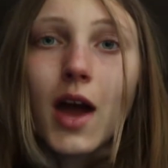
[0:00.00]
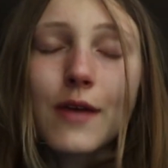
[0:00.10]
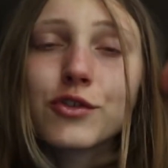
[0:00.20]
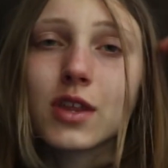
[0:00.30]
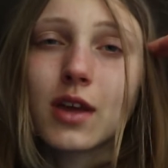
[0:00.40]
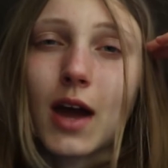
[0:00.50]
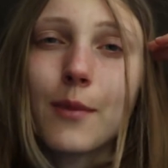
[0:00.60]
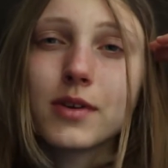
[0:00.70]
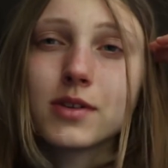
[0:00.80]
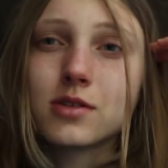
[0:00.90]
Everything
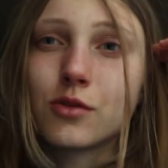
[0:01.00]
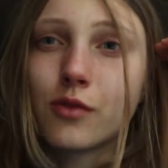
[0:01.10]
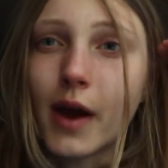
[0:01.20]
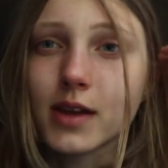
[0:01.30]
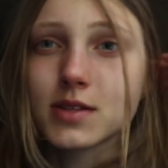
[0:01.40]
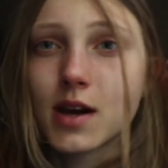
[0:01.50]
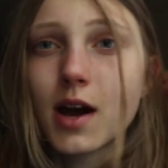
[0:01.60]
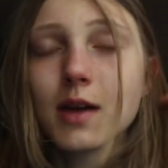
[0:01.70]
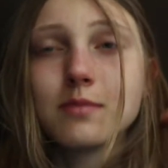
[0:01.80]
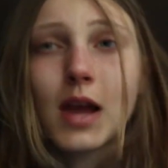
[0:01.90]
happens in the right
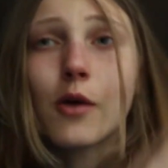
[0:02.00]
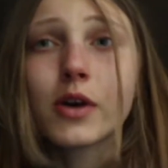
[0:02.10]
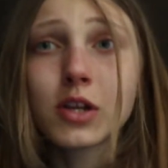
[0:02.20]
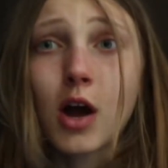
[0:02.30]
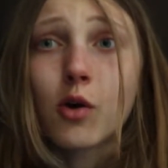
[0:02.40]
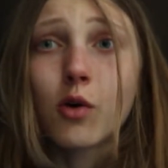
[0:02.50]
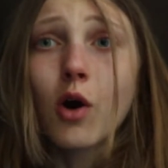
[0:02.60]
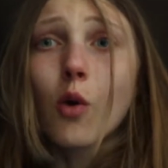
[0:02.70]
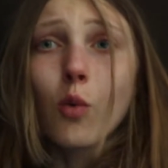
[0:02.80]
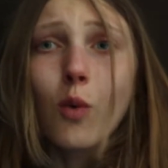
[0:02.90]
time. Now I know
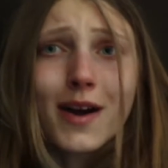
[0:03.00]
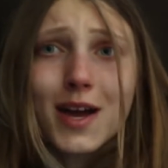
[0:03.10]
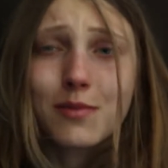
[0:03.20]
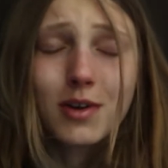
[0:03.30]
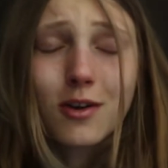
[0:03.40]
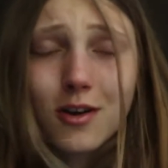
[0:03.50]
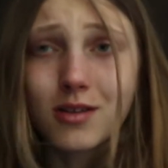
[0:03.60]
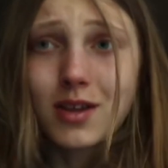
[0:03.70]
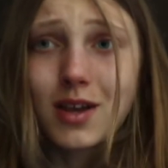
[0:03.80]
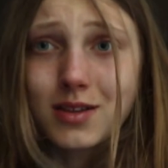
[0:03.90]
why I'm
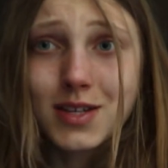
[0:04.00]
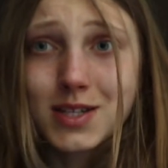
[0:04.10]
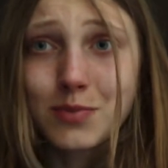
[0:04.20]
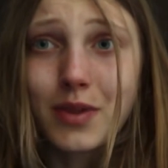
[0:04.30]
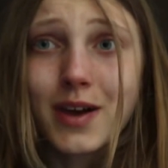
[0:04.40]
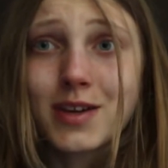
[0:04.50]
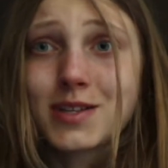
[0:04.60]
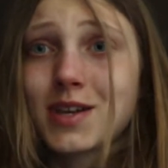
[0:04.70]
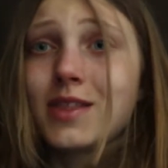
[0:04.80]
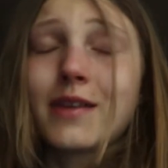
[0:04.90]
currently in this
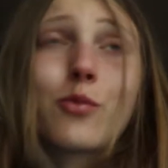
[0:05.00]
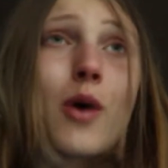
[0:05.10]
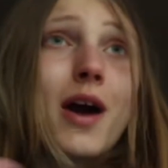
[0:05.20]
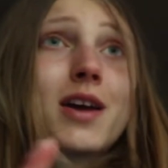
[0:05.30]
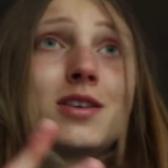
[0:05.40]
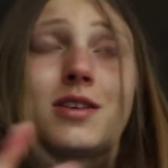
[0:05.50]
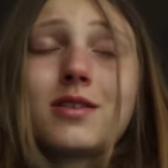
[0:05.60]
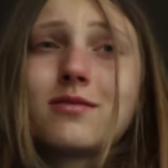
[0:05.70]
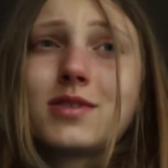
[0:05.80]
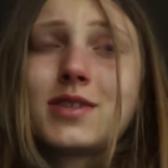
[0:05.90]
place, that why I
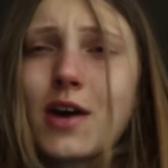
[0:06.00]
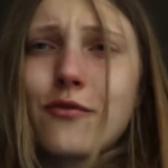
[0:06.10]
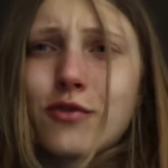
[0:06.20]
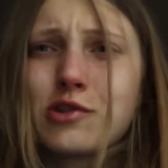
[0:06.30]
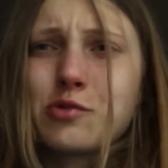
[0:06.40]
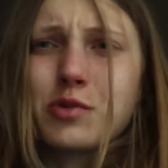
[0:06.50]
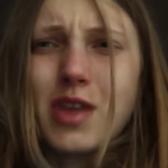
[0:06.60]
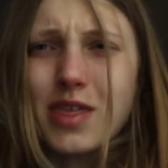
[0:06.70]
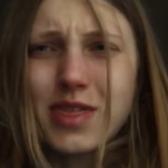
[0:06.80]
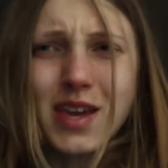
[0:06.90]
suffered with
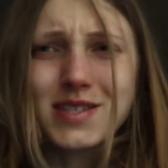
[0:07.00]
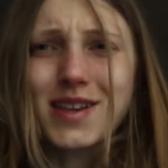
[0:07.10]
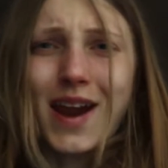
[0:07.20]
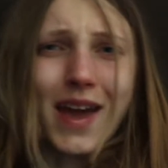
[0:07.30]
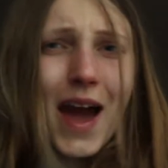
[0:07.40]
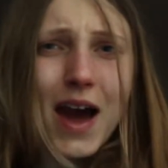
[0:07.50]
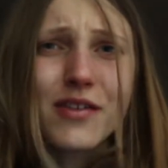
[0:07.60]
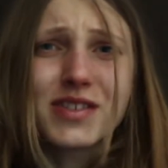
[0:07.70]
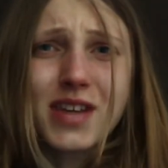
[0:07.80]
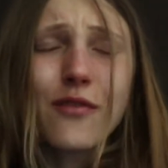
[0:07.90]
the things that I
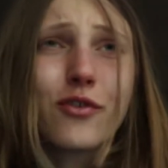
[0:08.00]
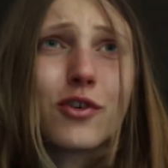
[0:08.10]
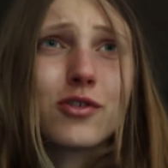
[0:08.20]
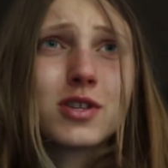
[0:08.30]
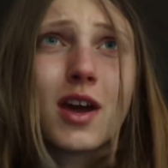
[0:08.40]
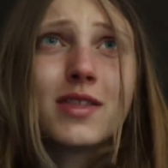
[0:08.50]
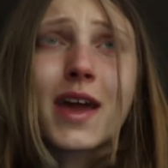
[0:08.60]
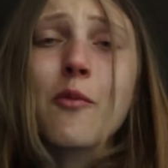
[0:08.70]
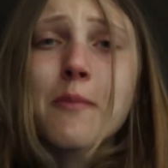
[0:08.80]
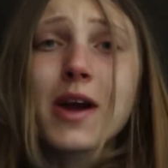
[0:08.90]
have suffered. They
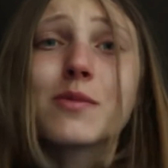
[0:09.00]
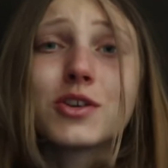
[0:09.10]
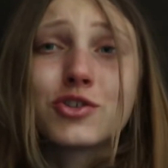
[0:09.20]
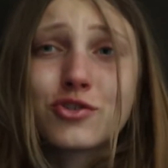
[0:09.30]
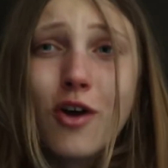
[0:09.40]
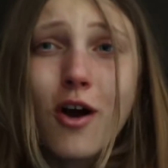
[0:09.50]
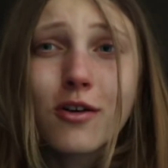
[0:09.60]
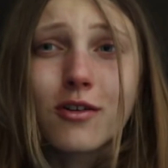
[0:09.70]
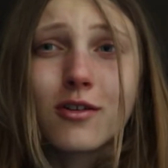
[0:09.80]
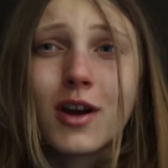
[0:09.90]
have made me
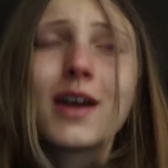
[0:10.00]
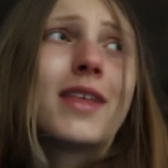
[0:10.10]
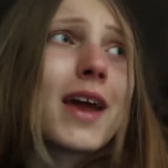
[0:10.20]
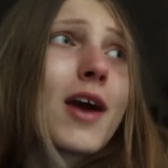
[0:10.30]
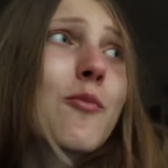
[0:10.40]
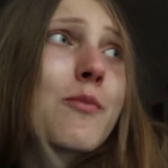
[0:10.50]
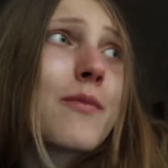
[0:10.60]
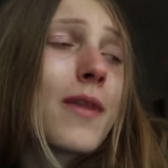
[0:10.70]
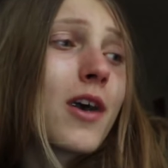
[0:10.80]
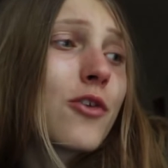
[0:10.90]
stronger. They have